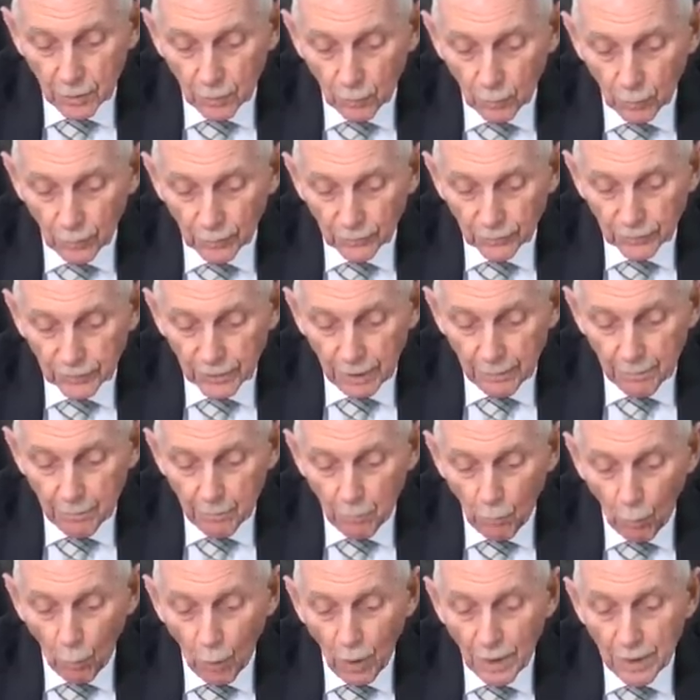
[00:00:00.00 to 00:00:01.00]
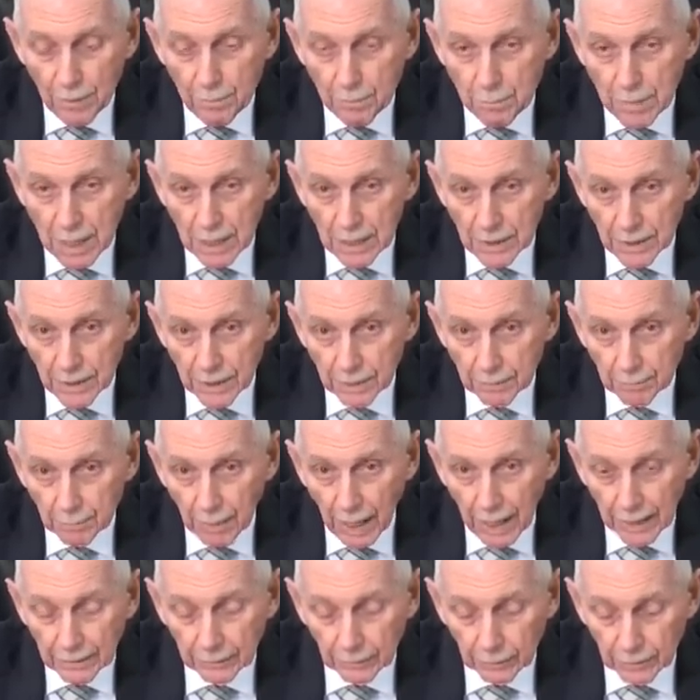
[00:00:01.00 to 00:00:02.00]
with some 1 million
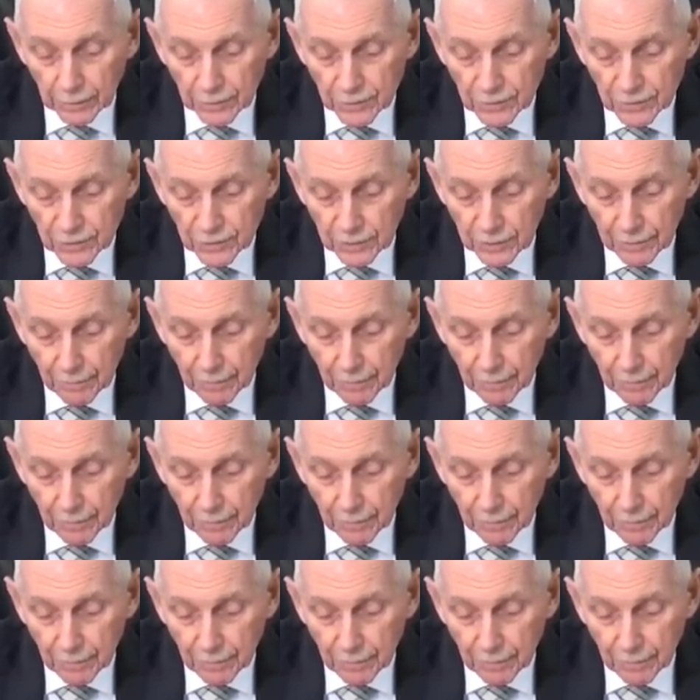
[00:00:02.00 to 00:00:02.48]
migrants